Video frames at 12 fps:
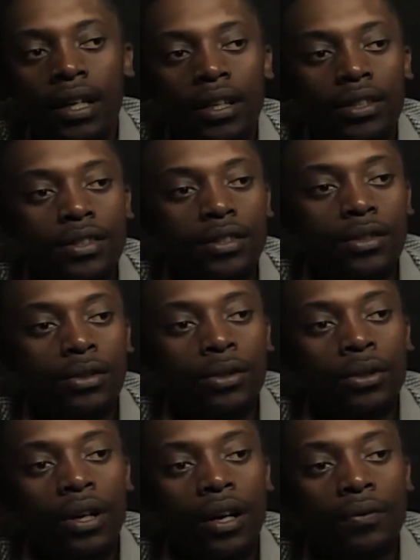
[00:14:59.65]

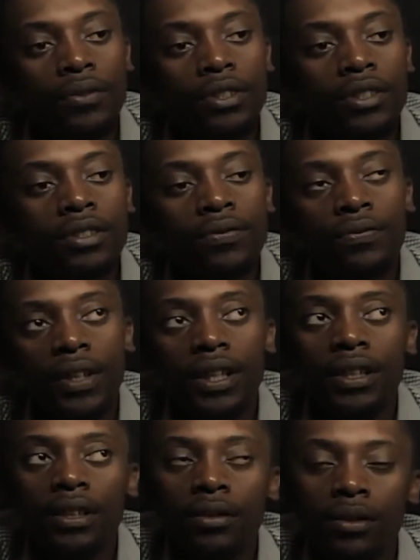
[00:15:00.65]
So after
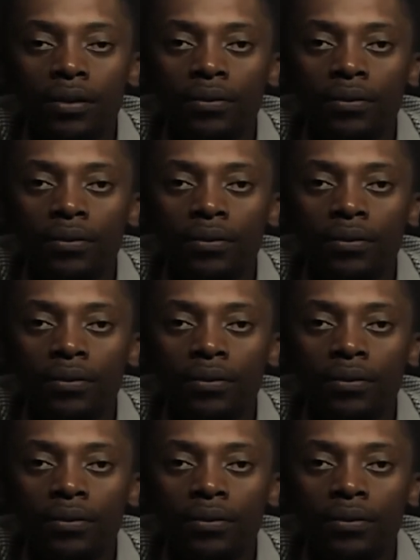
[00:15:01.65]
defining what